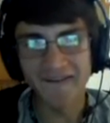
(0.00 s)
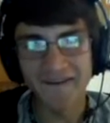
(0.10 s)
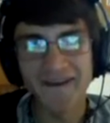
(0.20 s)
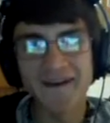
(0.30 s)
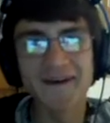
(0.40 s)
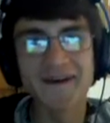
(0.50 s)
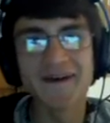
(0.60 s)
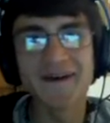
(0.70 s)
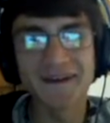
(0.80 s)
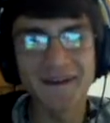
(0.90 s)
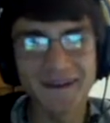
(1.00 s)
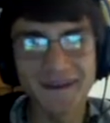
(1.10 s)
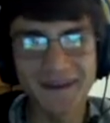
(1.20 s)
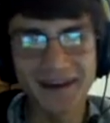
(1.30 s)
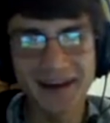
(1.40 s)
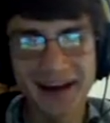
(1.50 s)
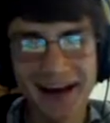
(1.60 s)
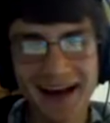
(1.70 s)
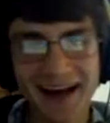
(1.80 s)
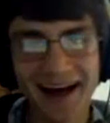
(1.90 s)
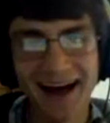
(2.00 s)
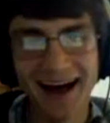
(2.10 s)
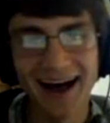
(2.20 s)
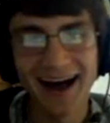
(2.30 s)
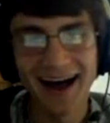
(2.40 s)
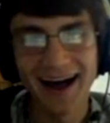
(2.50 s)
[no speech]